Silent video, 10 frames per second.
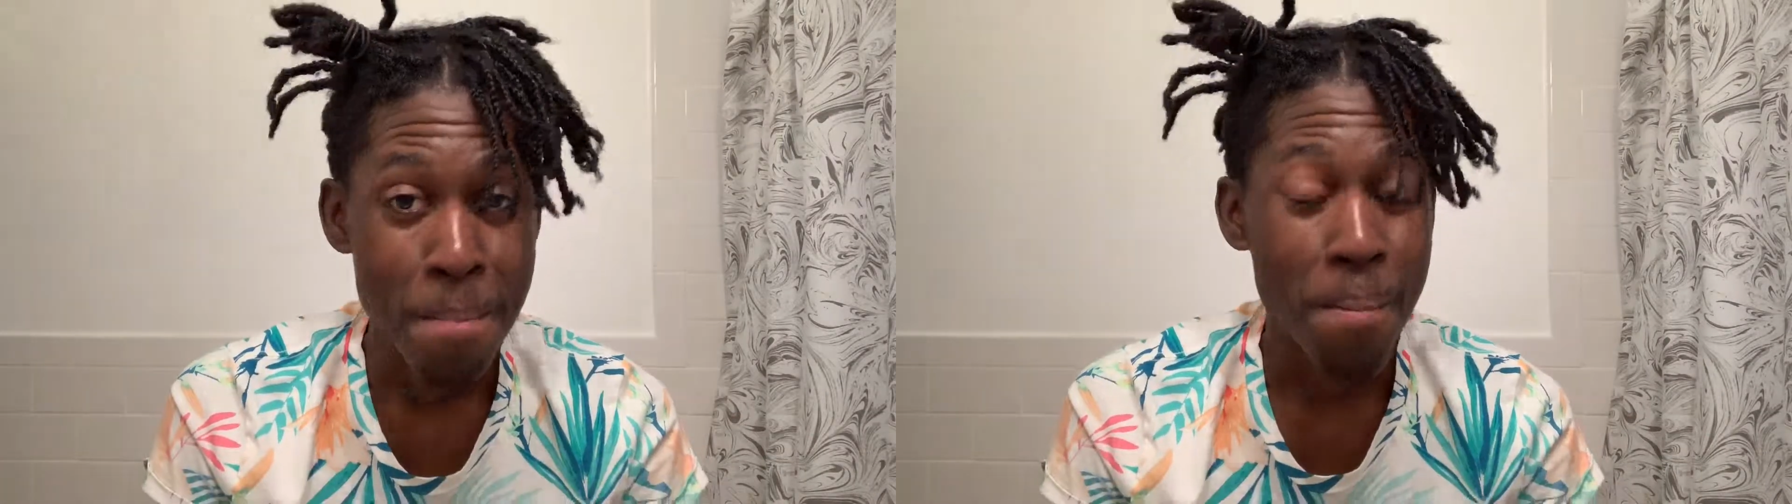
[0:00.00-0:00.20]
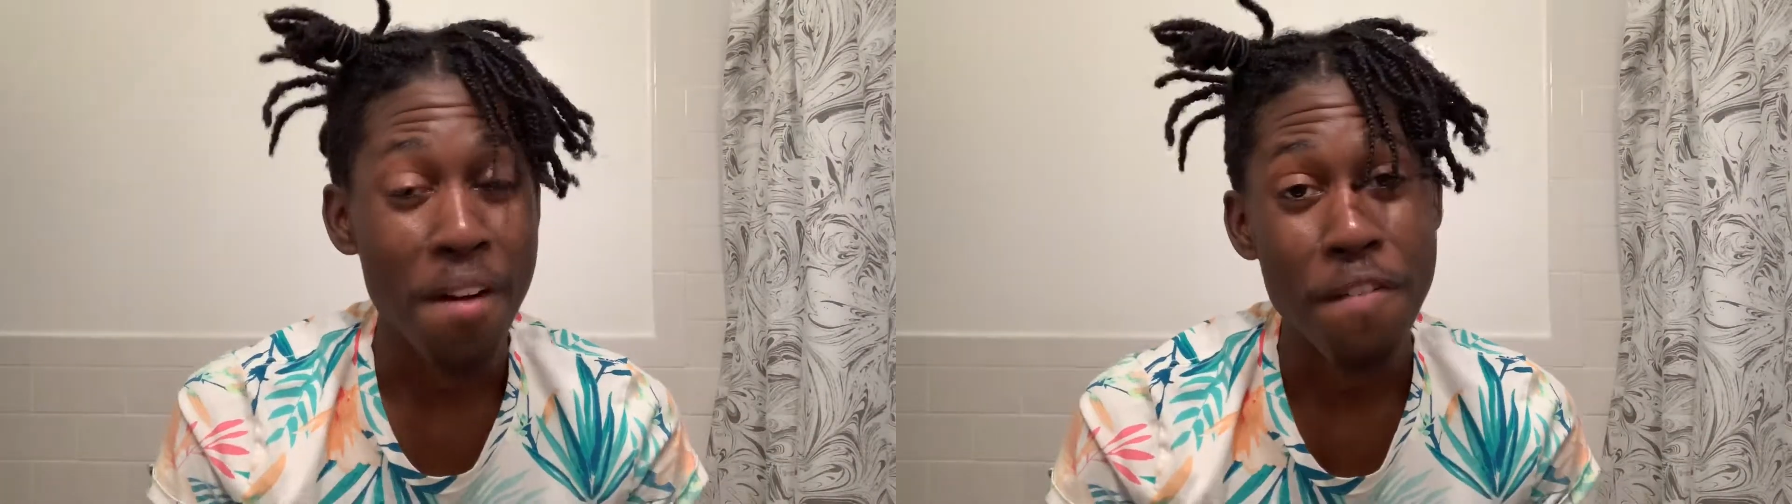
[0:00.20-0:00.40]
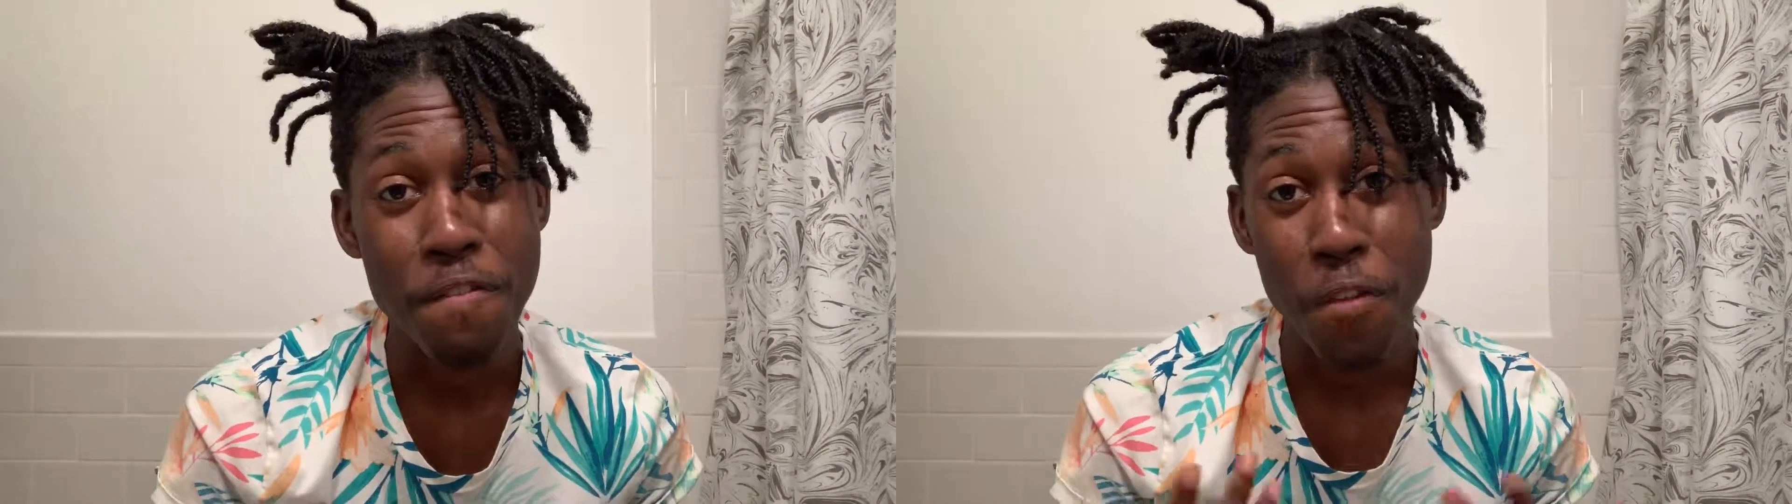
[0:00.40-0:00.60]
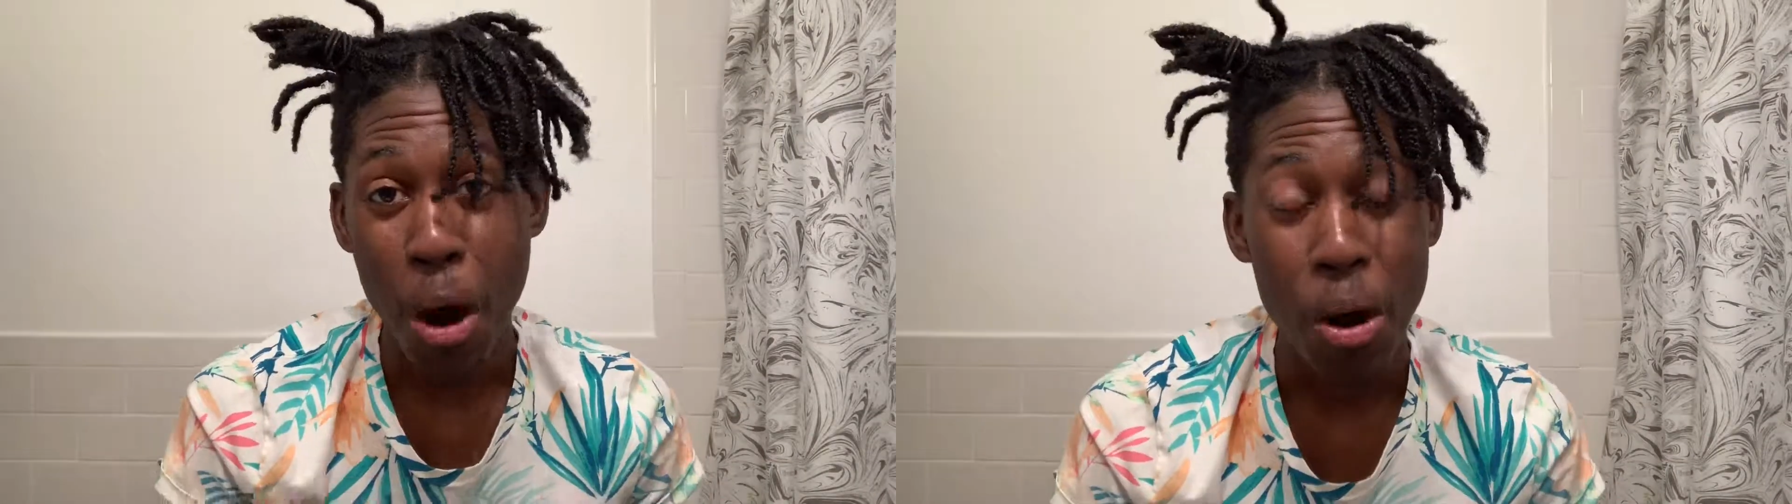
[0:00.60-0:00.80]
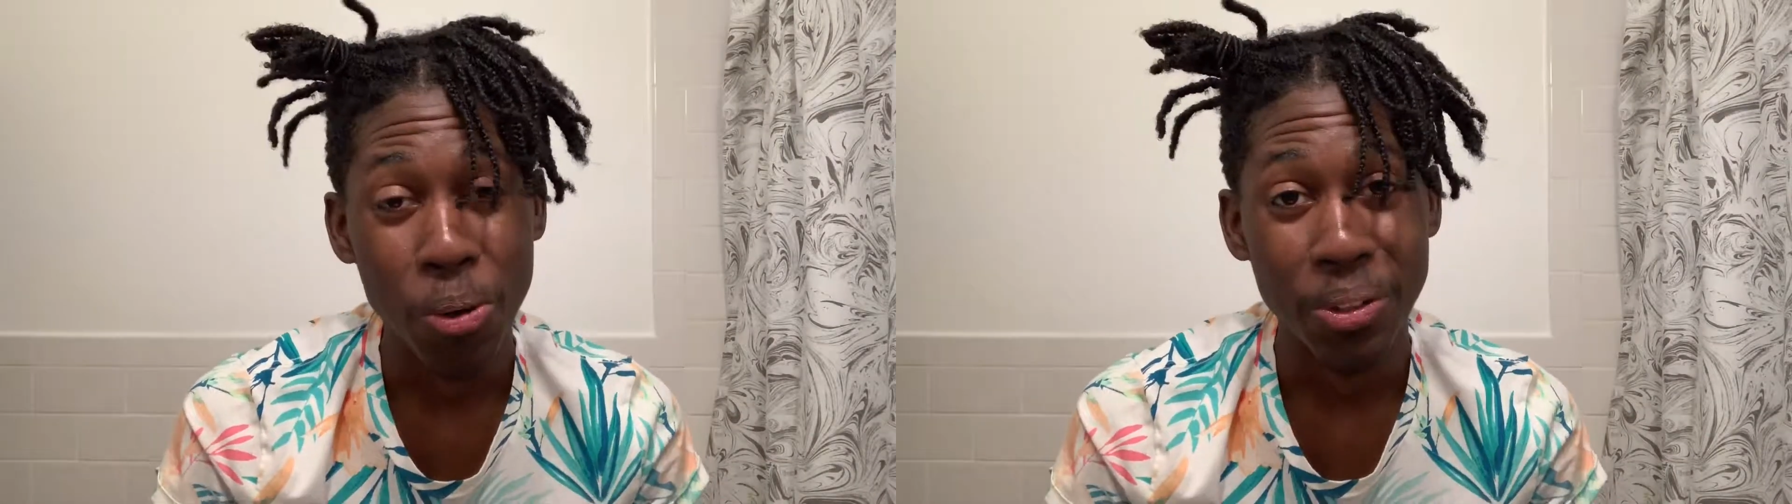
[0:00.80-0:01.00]
my
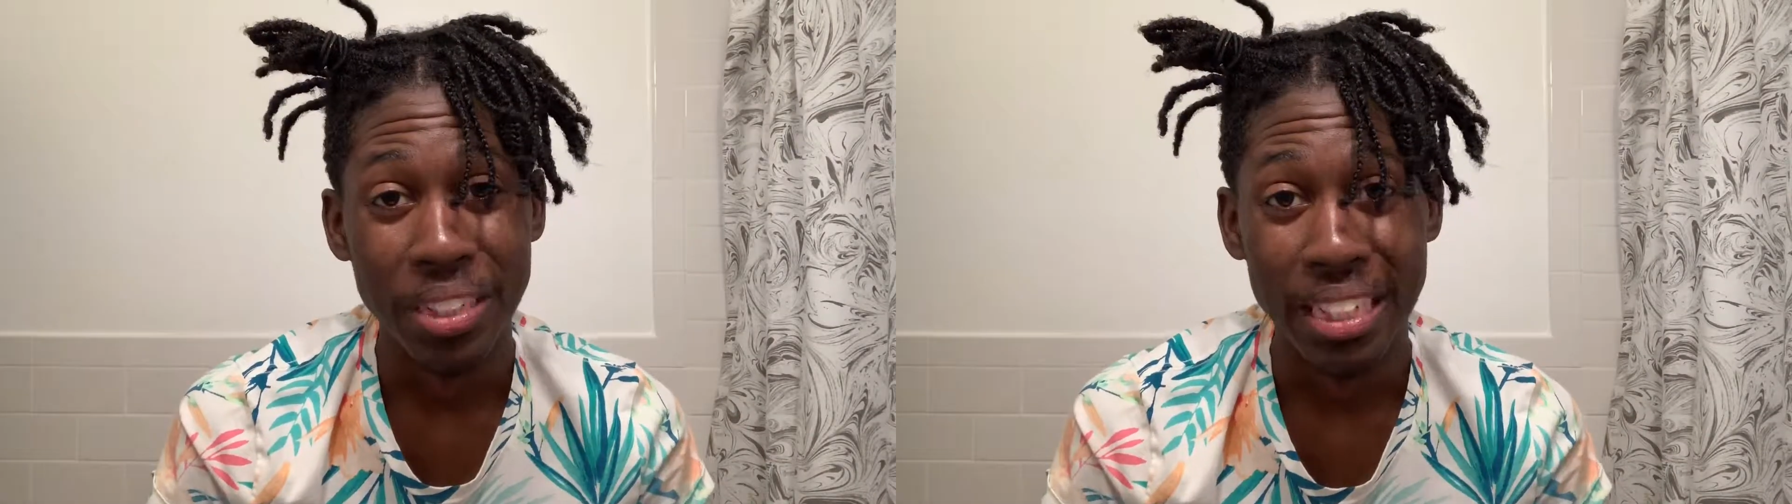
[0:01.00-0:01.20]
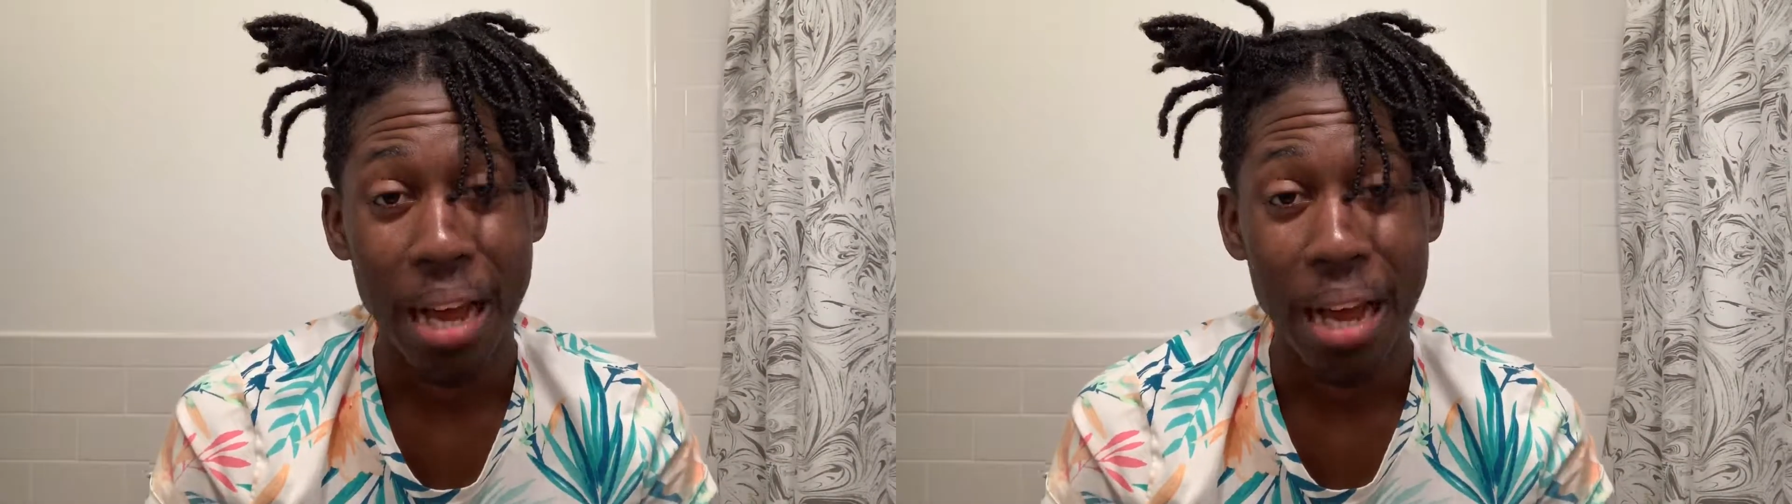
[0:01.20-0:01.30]
phone,